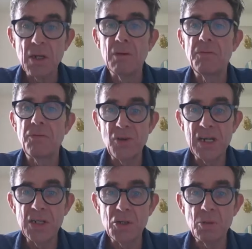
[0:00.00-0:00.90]
of
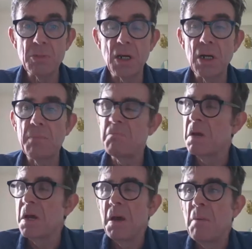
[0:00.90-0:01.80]
free Zoom time,
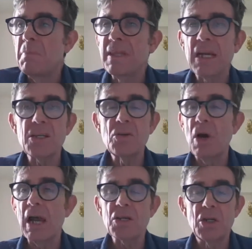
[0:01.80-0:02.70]
but that's
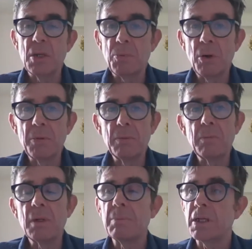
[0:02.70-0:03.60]
not actually a problem
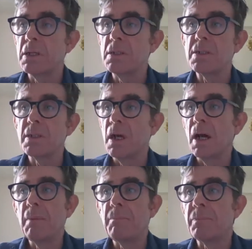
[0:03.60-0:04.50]
because
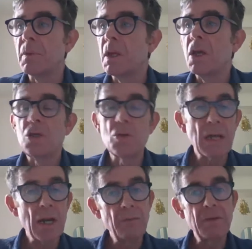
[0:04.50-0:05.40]
you
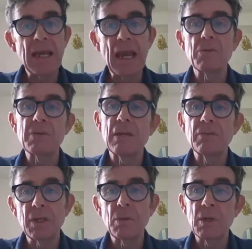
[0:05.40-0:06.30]
get a lovely countdown
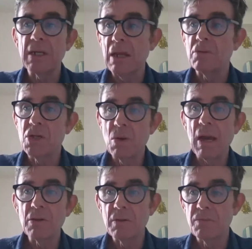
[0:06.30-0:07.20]
thing where it counts you
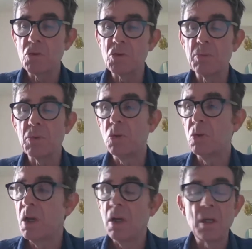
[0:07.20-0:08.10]
out of your Zoom
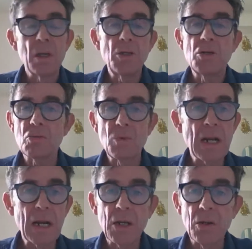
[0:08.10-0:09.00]
call. You just
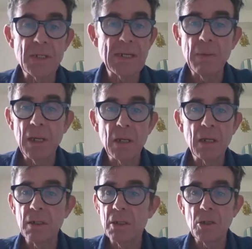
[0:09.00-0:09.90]
re-click on the same link
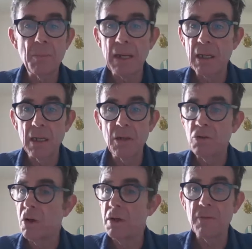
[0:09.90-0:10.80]
and you're back in and you've
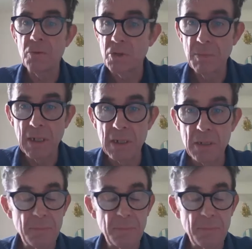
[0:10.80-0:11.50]
got another 40 minutes.